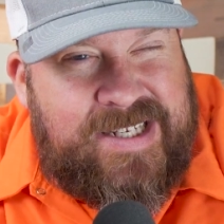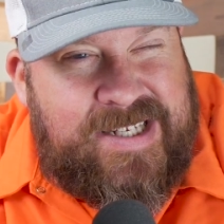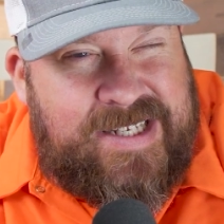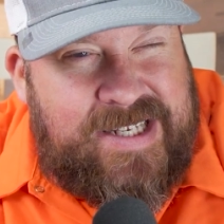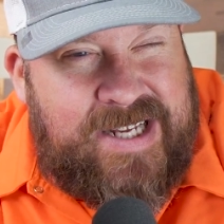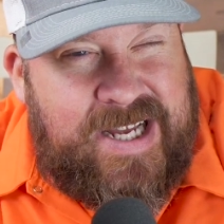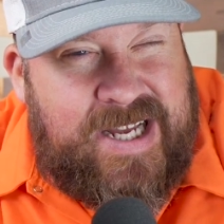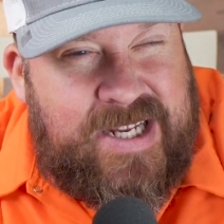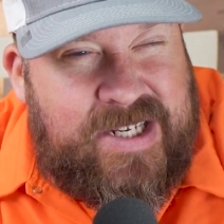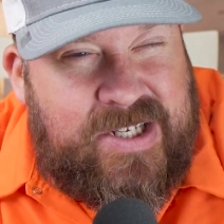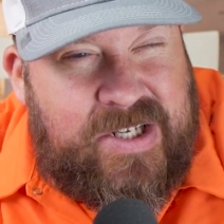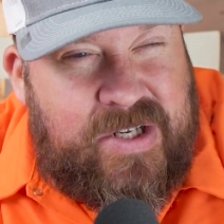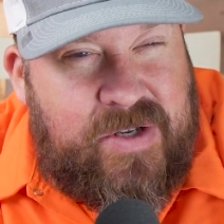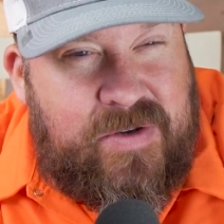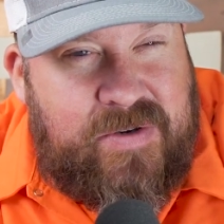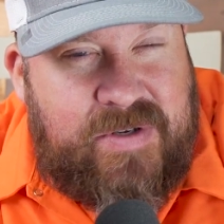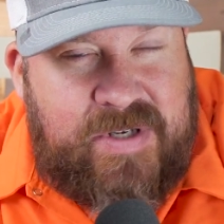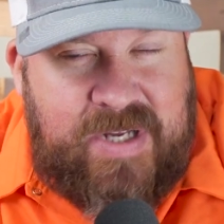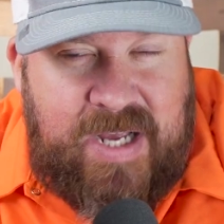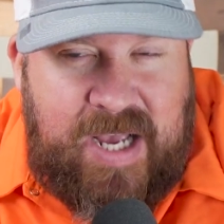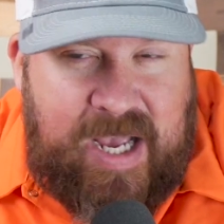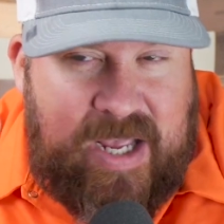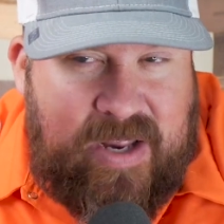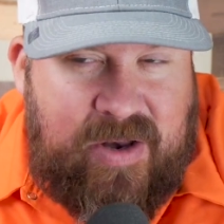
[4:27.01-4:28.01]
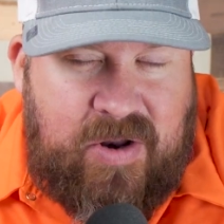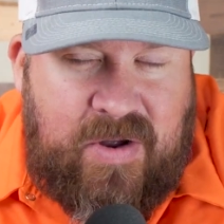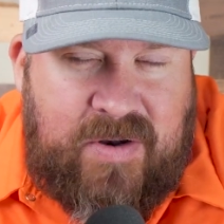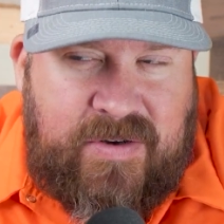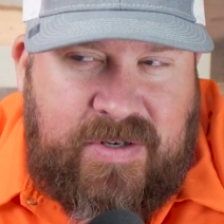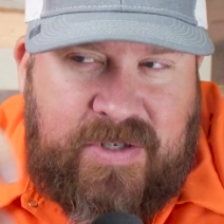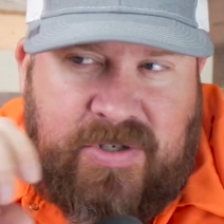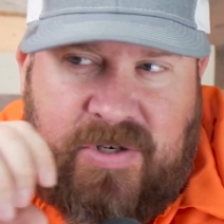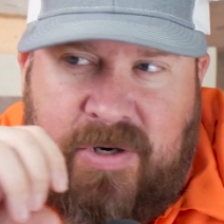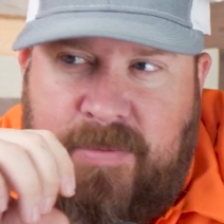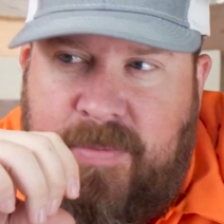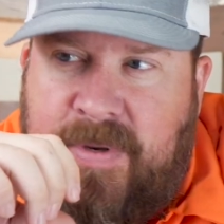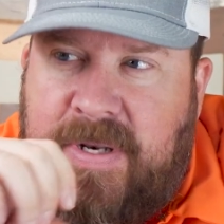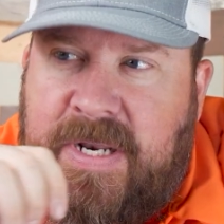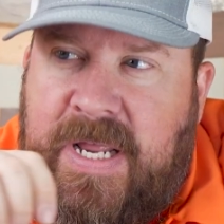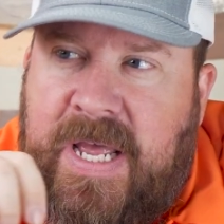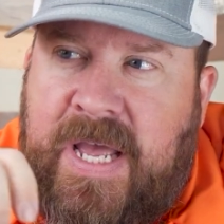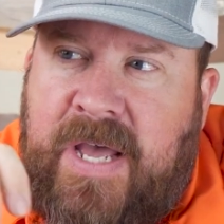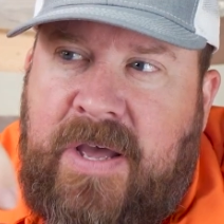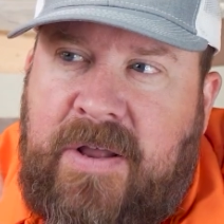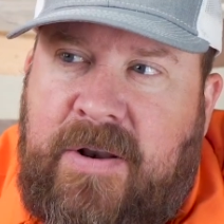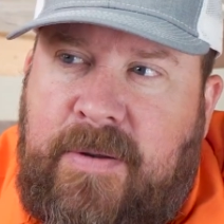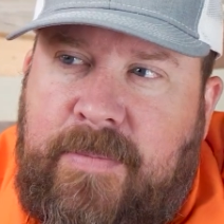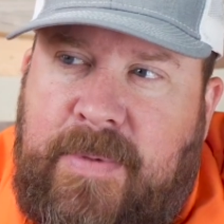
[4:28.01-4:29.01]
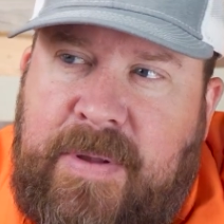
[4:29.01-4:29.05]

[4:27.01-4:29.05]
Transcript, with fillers: It's not too tight. You don't have to trim it down.